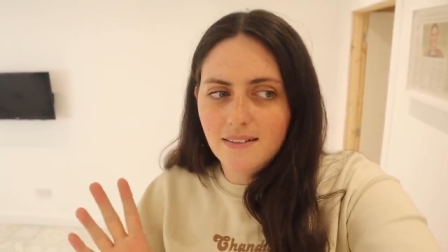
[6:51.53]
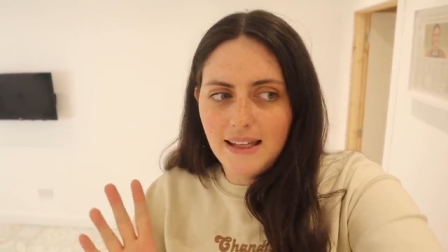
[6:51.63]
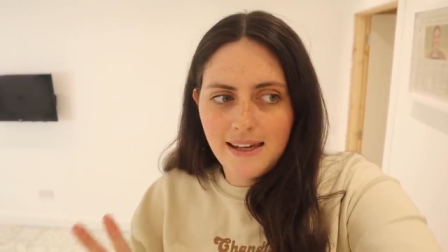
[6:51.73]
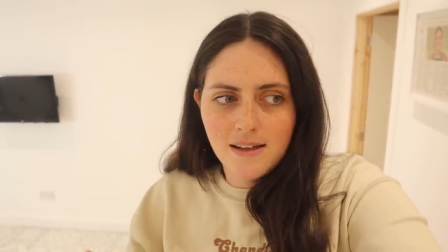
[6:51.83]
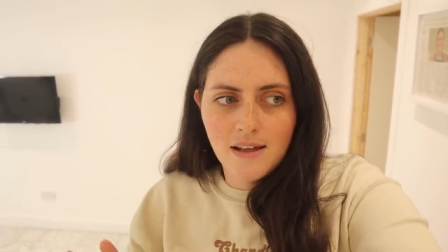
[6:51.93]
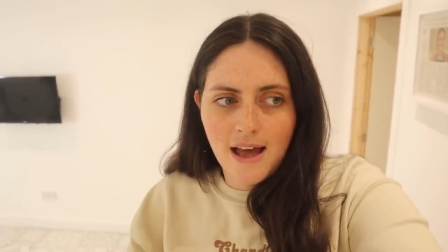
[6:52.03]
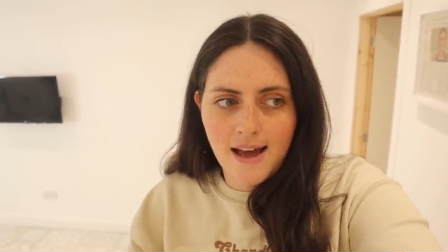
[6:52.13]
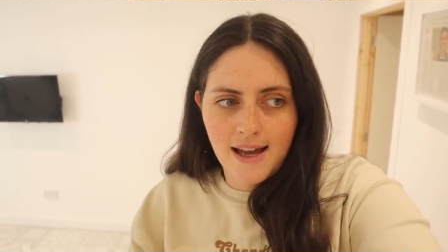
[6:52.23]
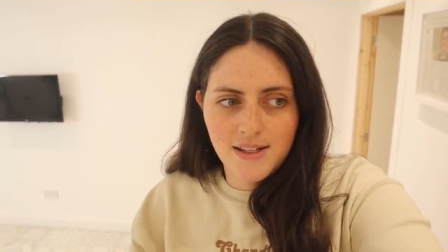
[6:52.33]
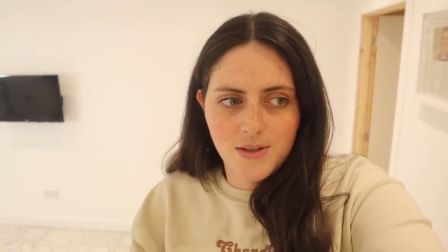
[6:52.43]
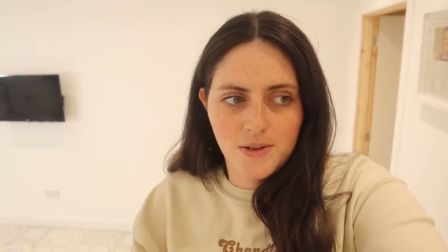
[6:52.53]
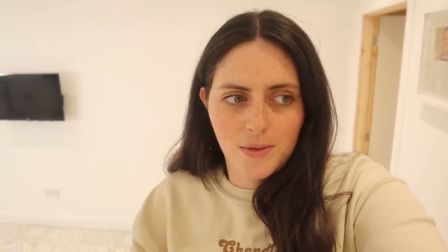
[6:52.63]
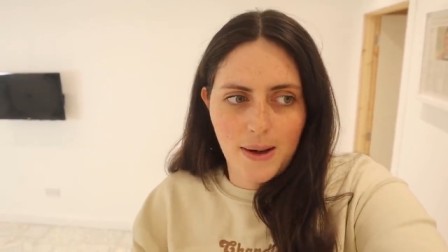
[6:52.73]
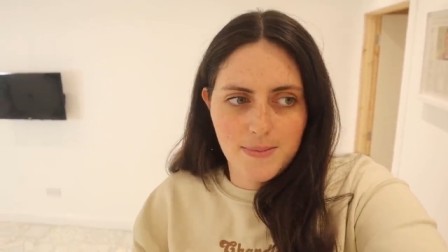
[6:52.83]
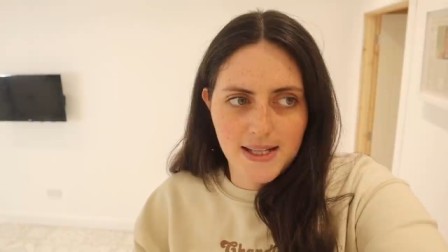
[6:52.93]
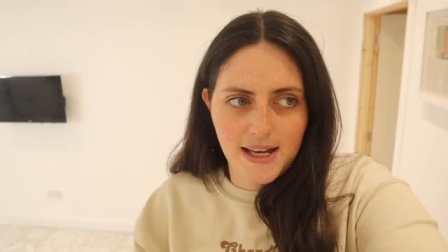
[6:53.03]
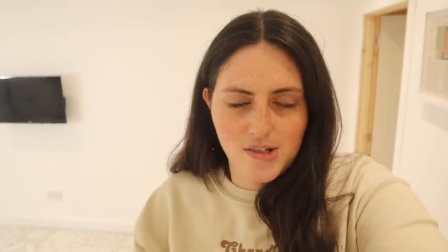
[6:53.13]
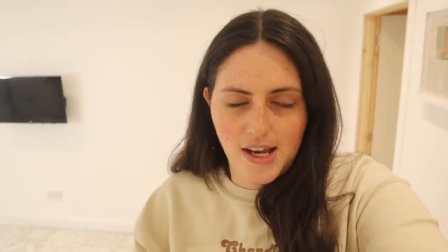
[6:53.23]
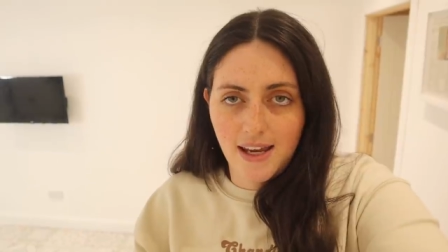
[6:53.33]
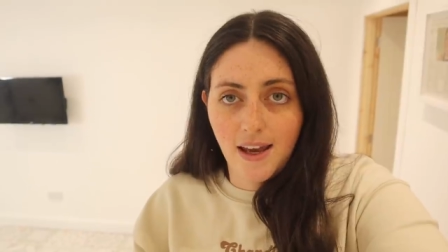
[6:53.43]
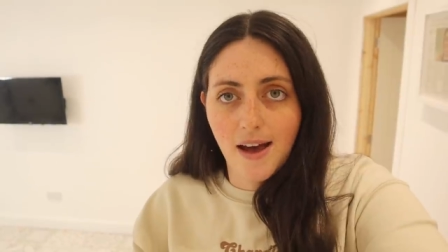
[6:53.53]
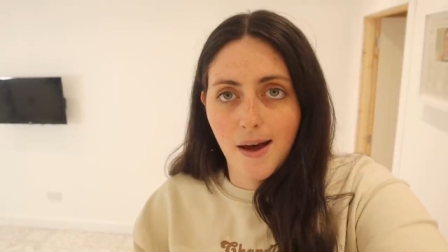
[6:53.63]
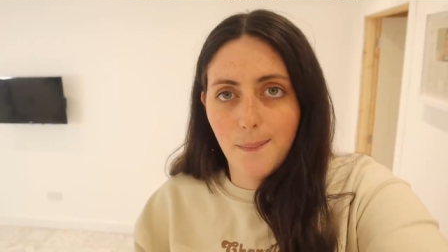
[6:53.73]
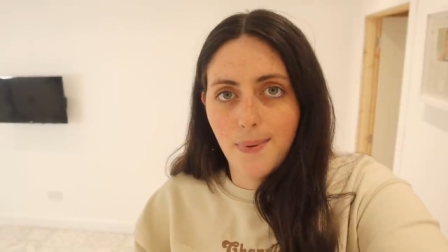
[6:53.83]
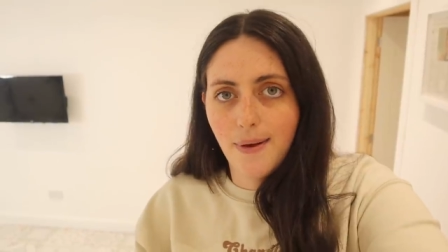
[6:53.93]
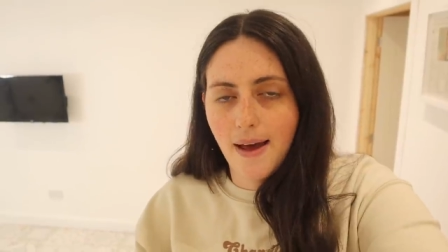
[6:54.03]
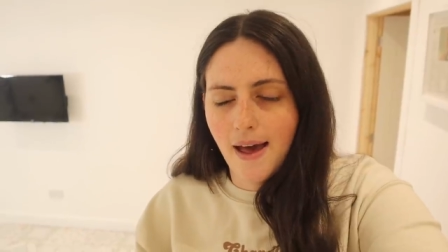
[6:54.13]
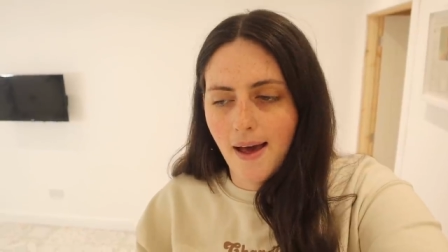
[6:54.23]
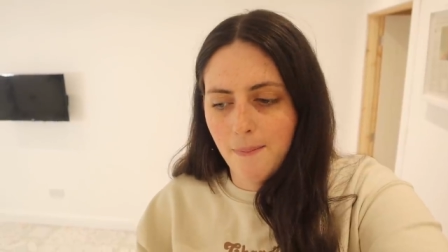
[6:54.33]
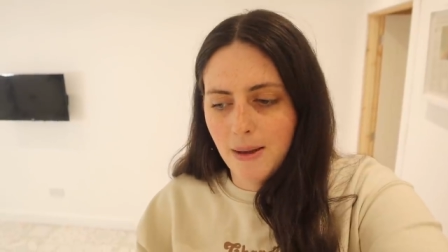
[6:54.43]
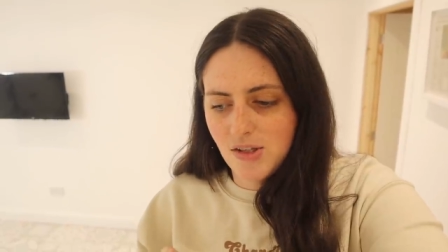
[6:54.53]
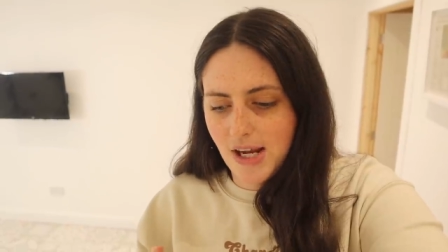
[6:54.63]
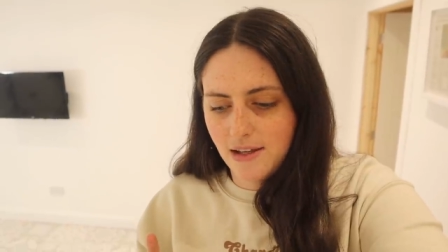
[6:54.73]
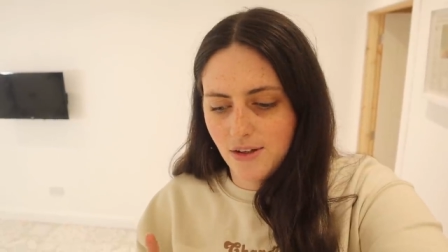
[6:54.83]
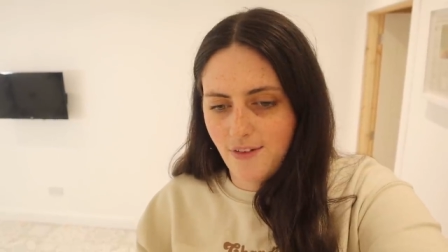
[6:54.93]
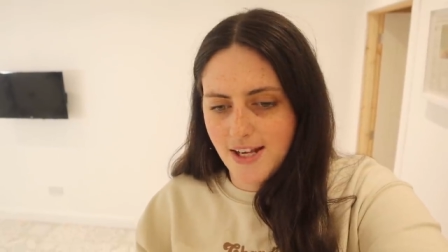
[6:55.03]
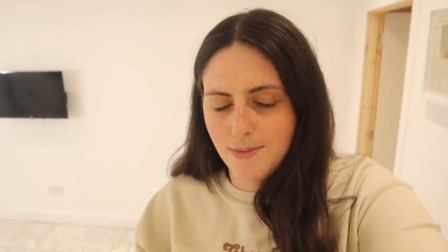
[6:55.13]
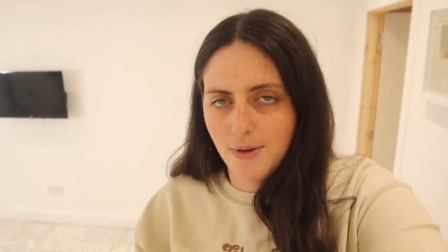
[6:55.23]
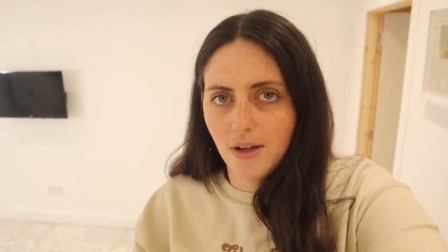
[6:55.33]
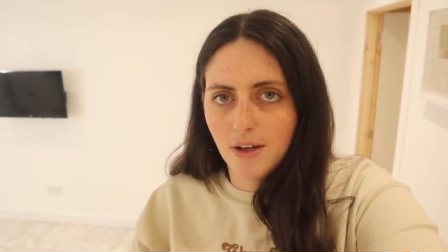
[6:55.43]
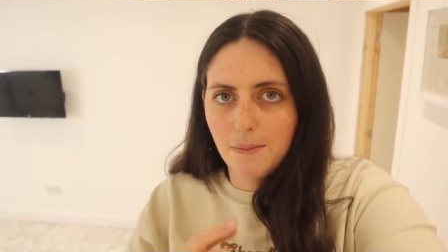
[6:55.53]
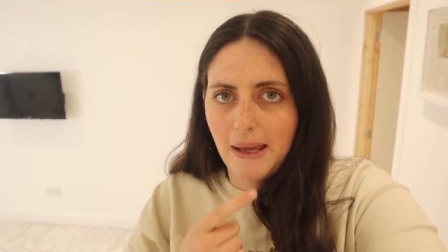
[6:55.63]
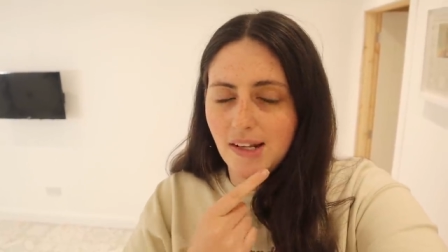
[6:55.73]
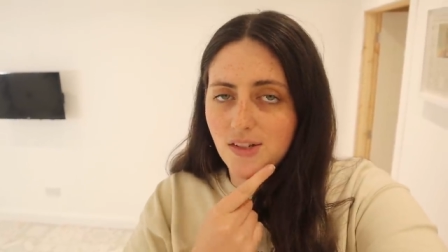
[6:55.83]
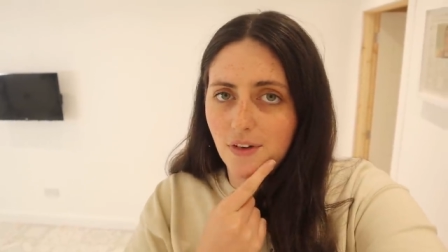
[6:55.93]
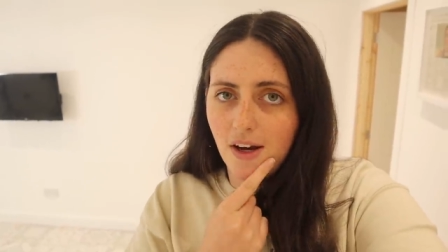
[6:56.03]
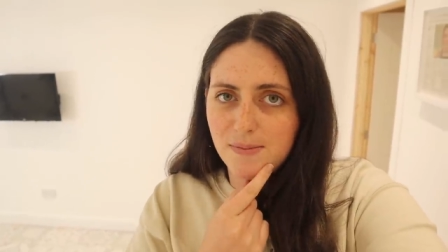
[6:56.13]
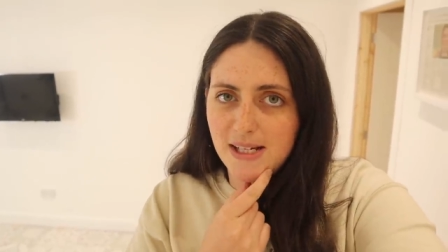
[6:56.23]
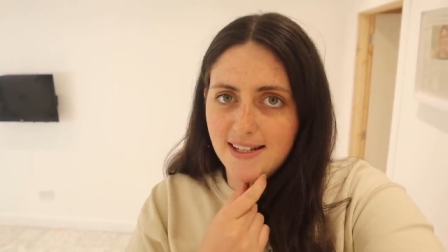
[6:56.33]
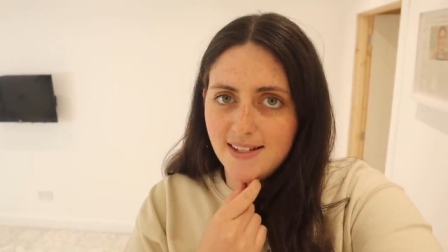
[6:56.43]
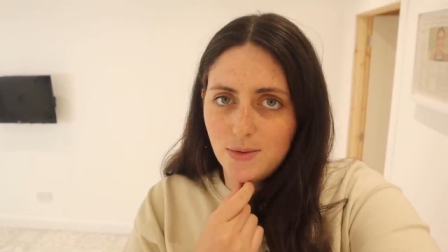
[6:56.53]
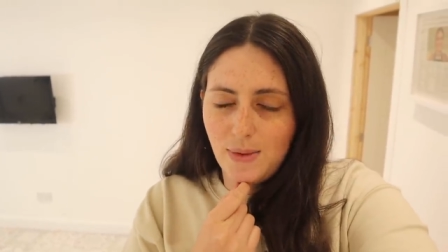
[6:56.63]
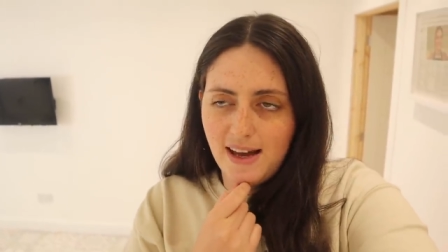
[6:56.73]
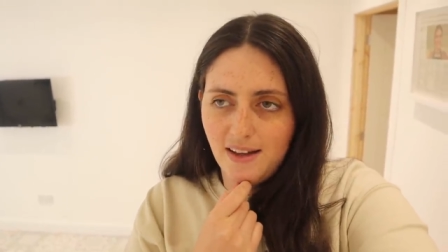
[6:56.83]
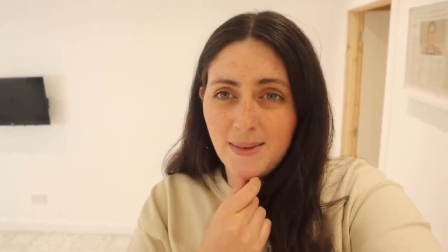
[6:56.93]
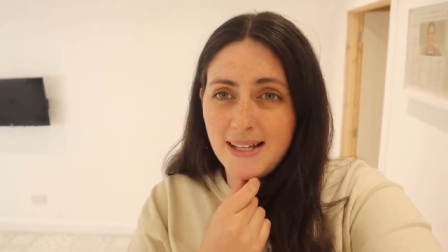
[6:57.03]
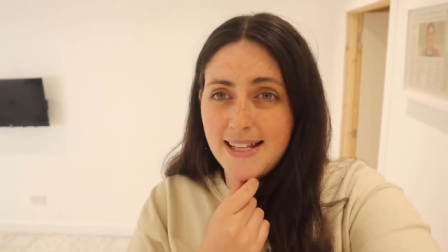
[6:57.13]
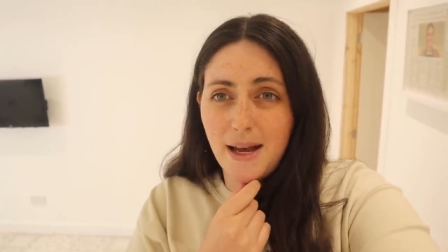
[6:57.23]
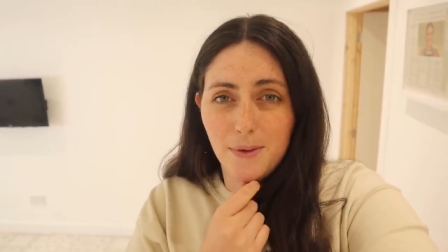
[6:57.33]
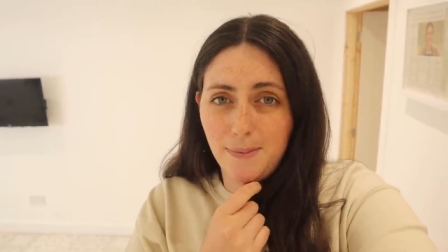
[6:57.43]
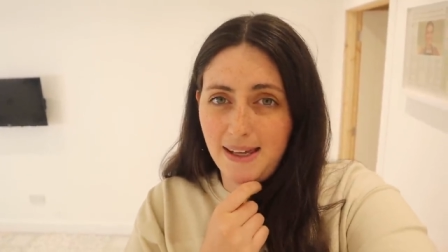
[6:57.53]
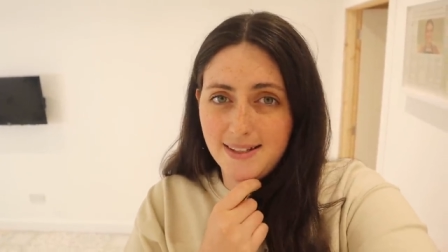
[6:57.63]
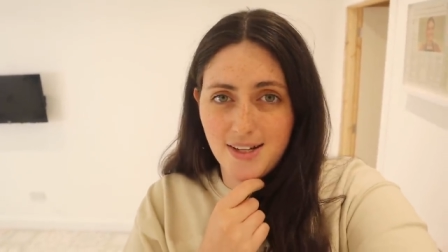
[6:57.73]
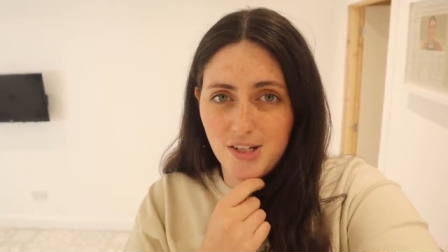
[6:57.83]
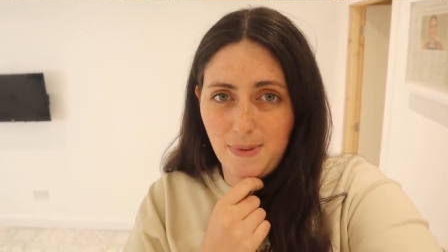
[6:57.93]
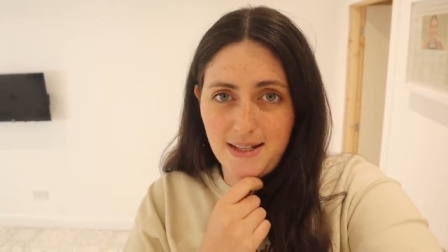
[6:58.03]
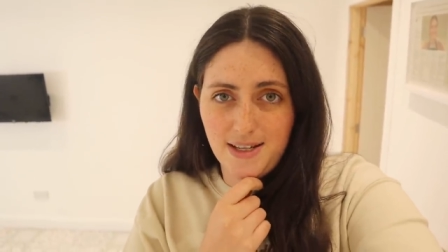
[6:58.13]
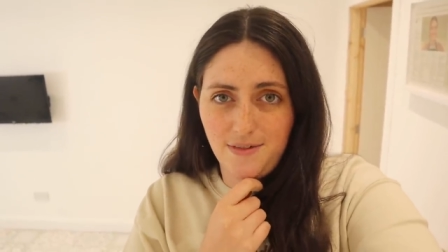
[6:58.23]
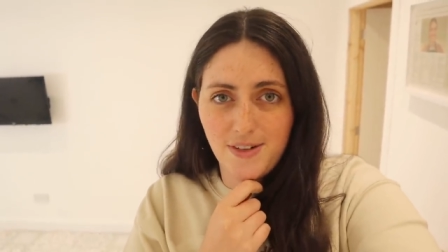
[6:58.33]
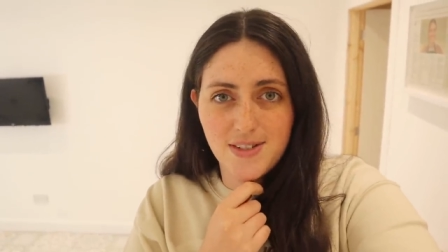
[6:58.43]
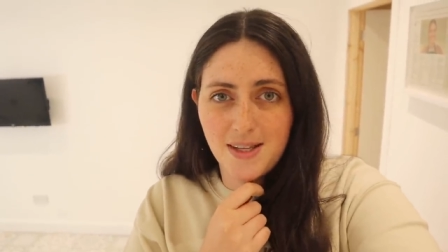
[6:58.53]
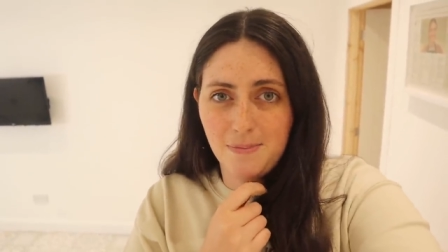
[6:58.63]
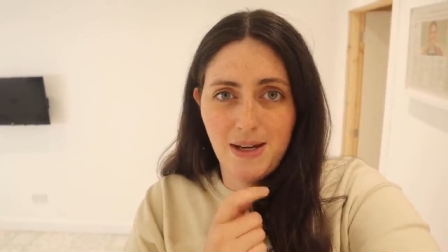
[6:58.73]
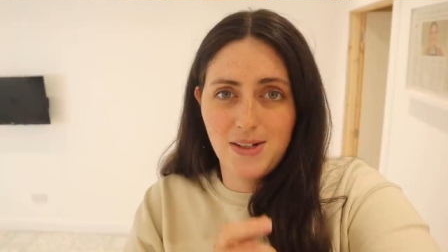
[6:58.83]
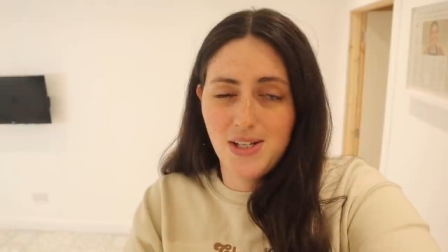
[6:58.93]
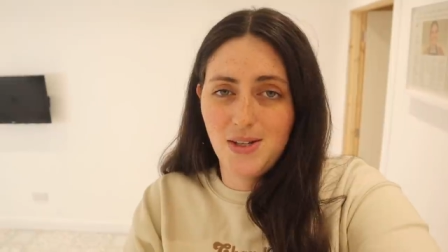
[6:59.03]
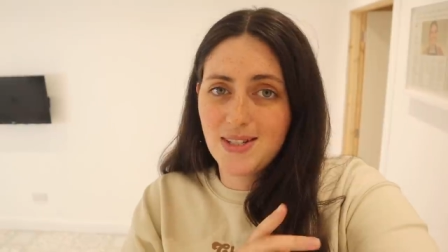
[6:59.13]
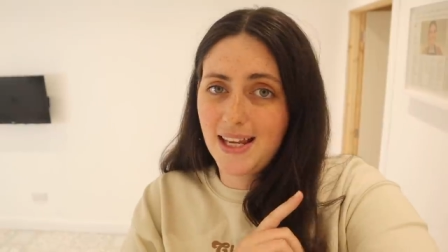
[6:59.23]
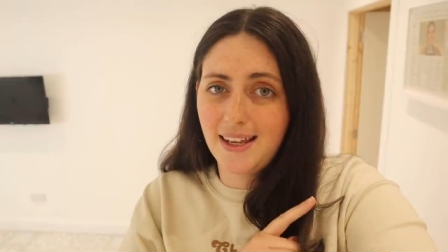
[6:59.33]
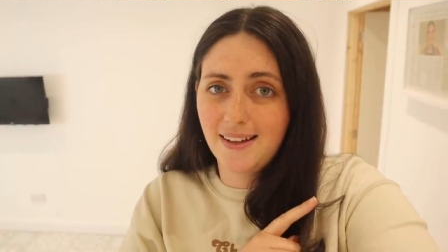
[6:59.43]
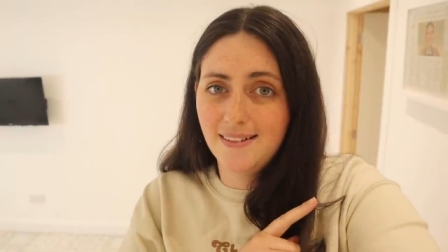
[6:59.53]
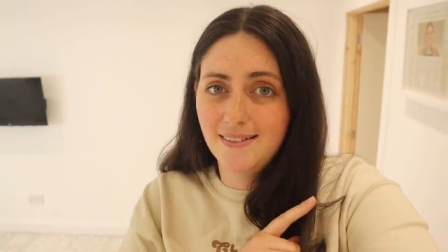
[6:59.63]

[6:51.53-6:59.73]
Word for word: eagle-eyed on their website checking up um, and checking their Facebook page for updates as well because that will make such a big difference compared to using